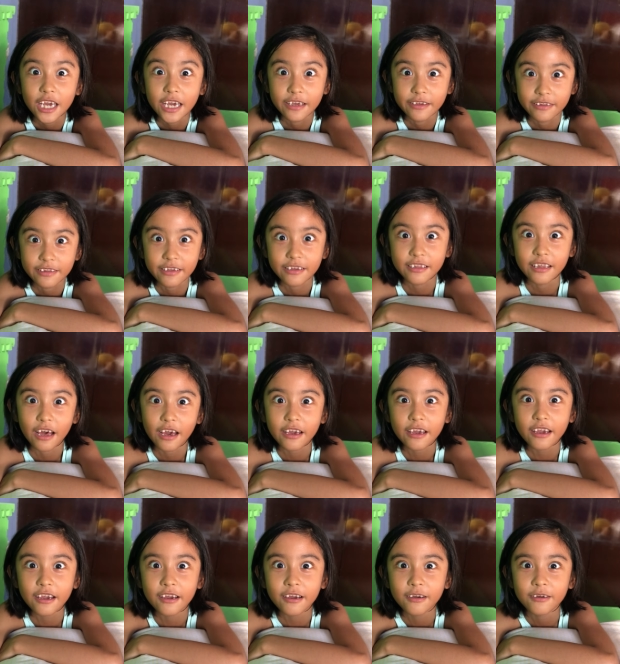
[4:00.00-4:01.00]
Is he
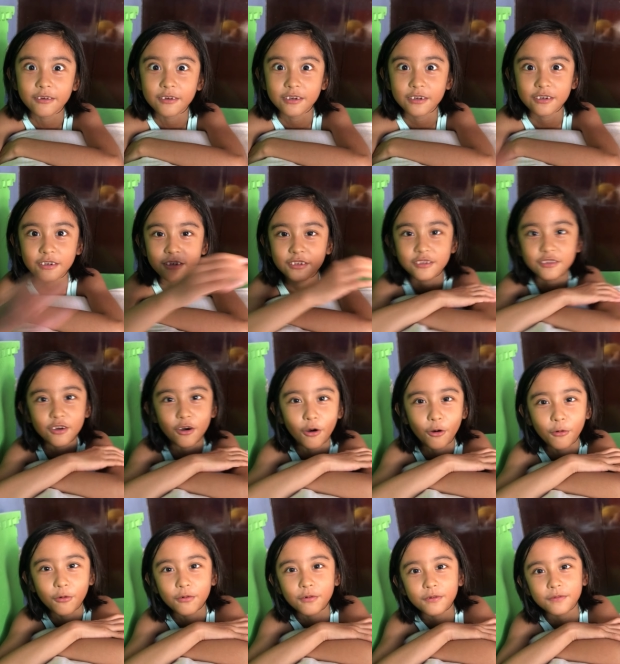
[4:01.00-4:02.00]
lying?
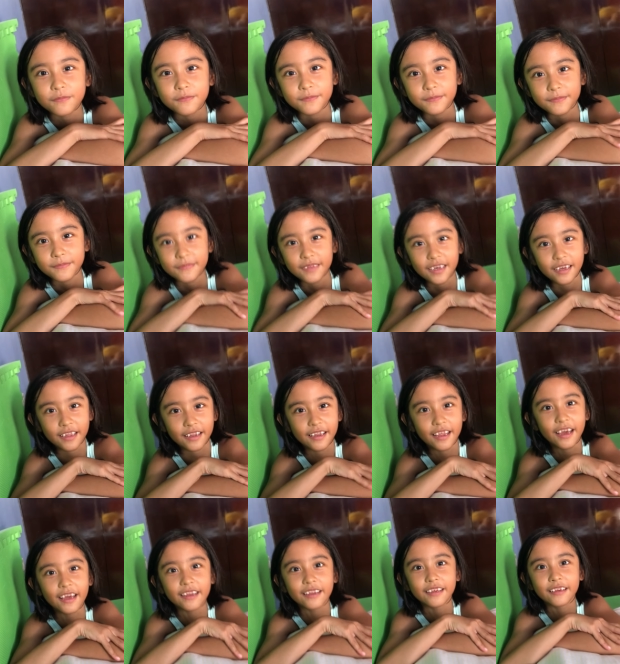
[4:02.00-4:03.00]
So
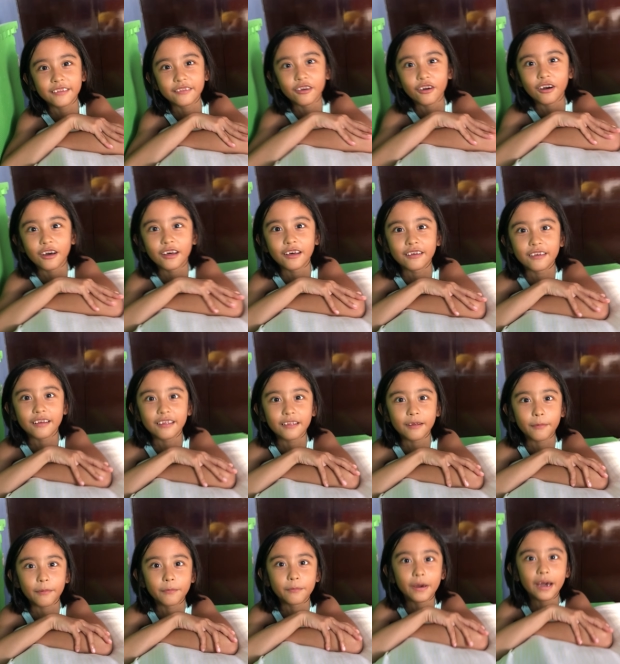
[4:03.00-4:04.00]
then he saw
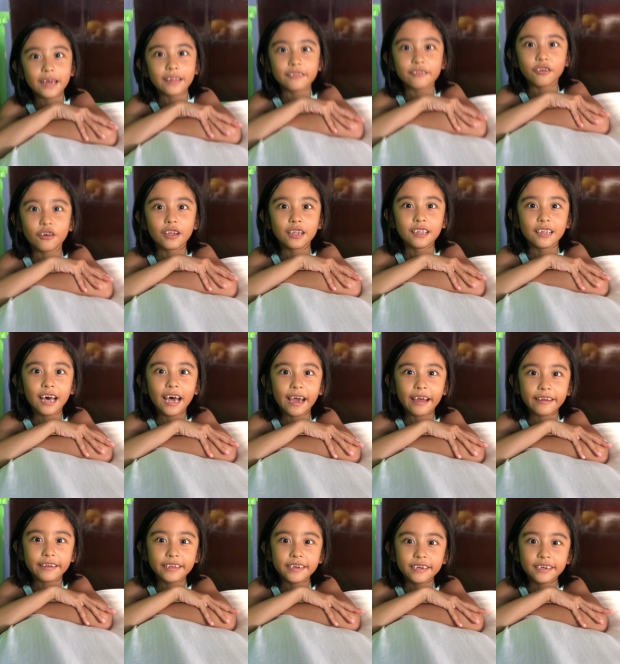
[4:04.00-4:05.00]
a man saw
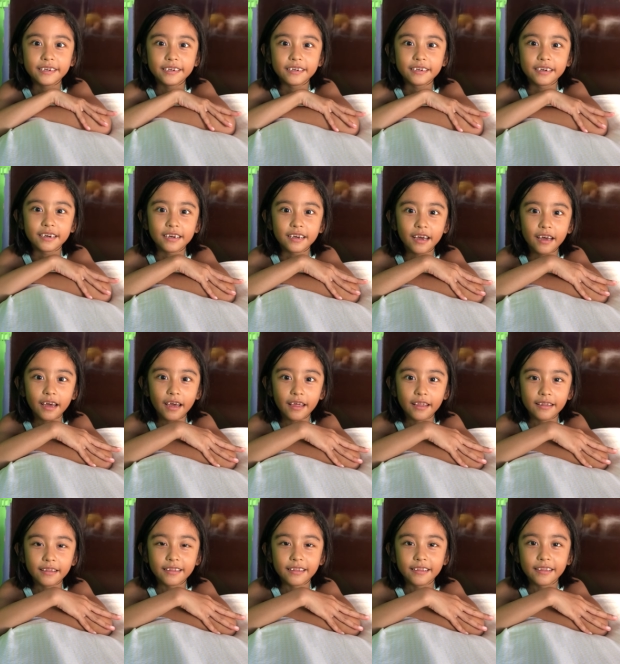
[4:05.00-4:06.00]
land
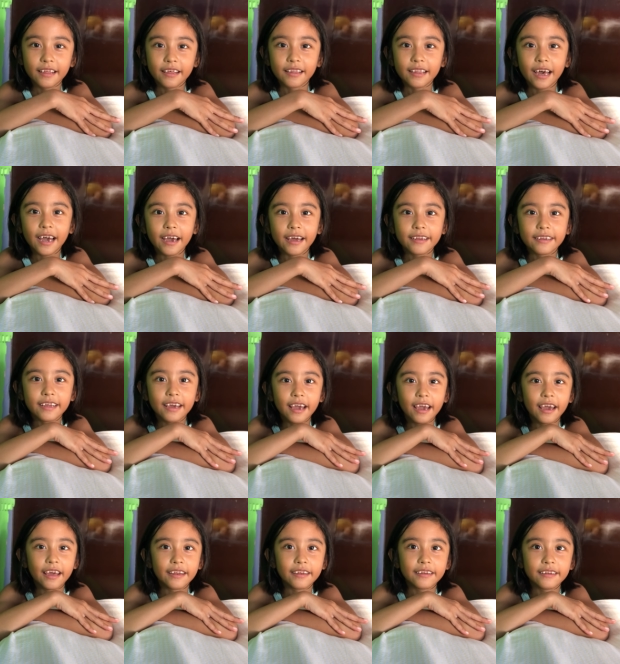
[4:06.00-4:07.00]
and the land
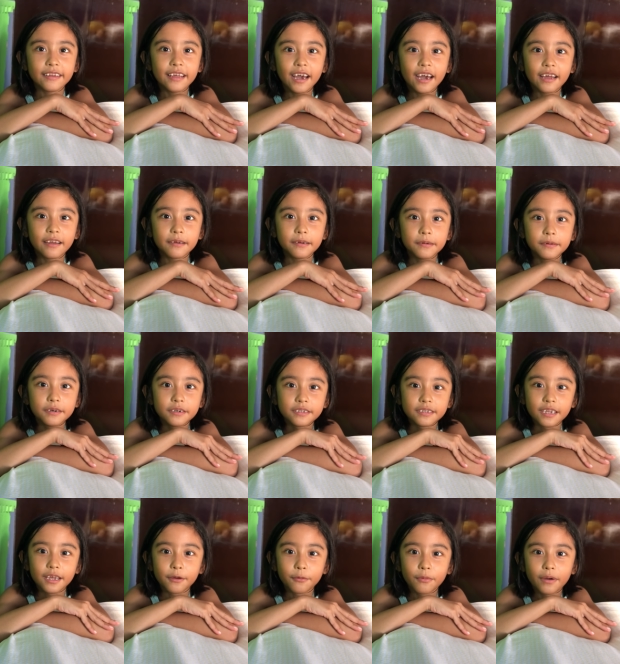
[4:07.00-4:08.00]
and then
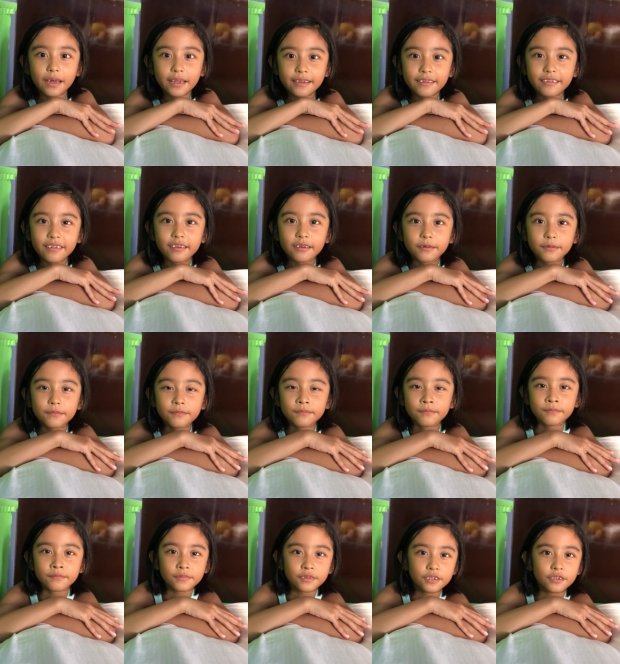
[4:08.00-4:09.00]
they went
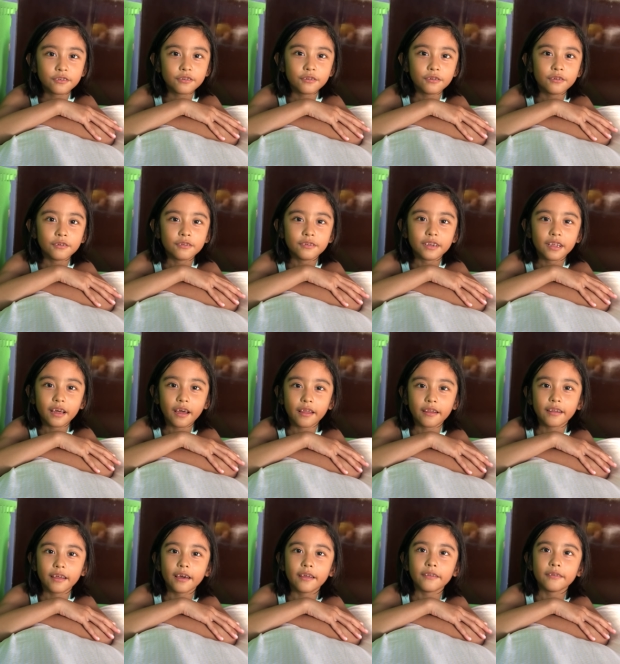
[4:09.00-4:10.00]
to
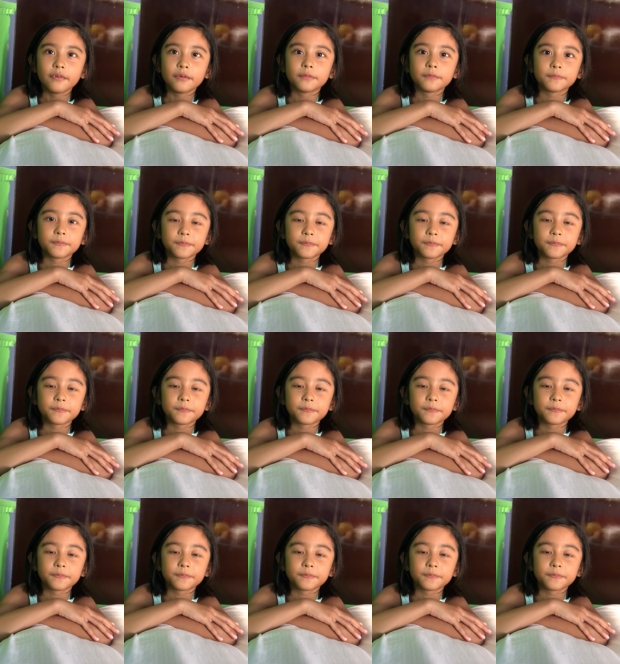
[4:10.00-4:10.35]
and then